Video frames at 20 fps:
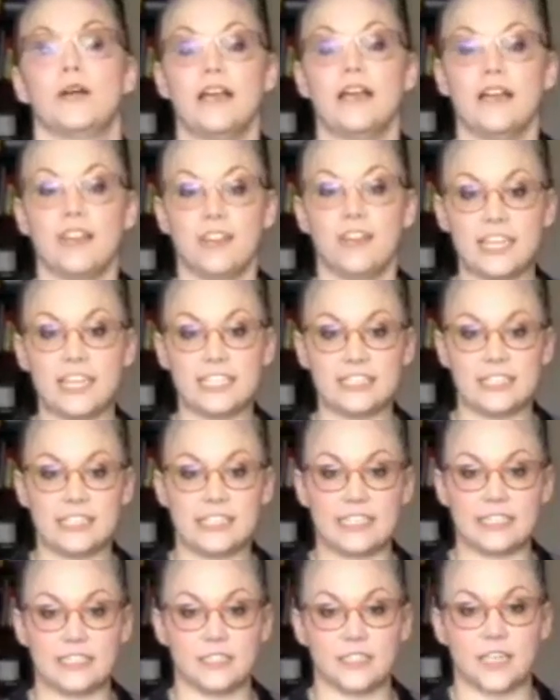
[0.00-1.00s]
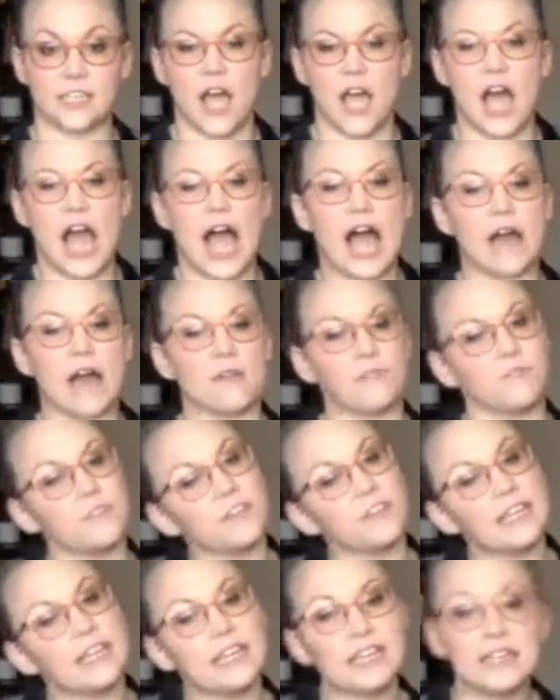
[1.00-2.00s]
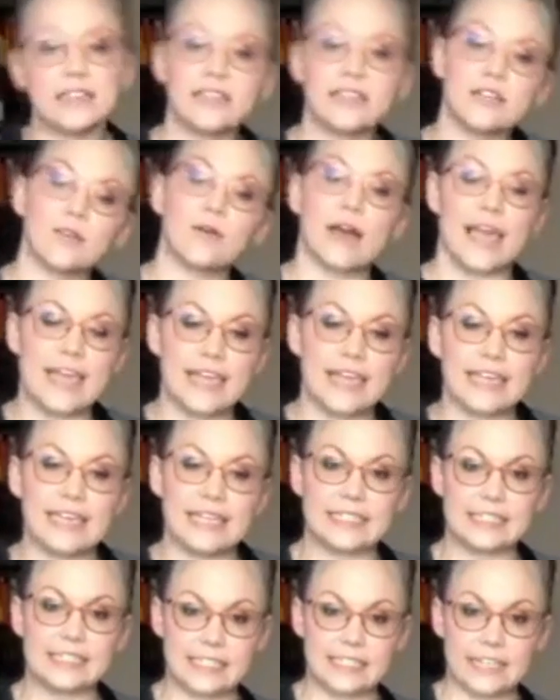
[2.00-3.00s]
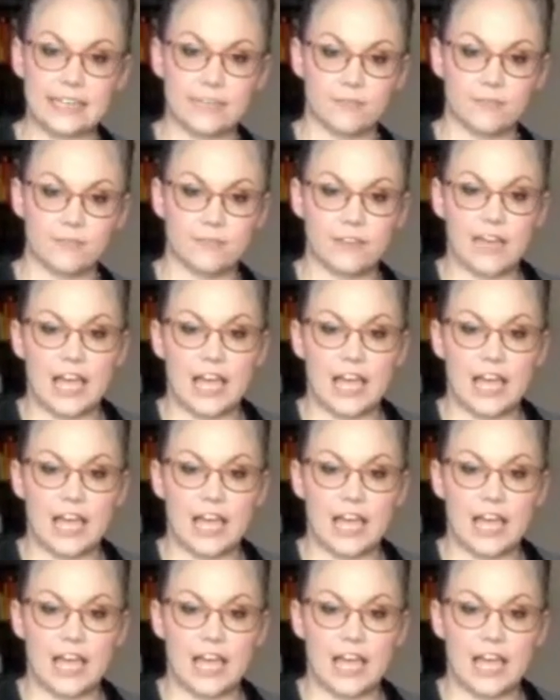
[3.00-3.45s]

This is I'm feeling a little achy, stiff,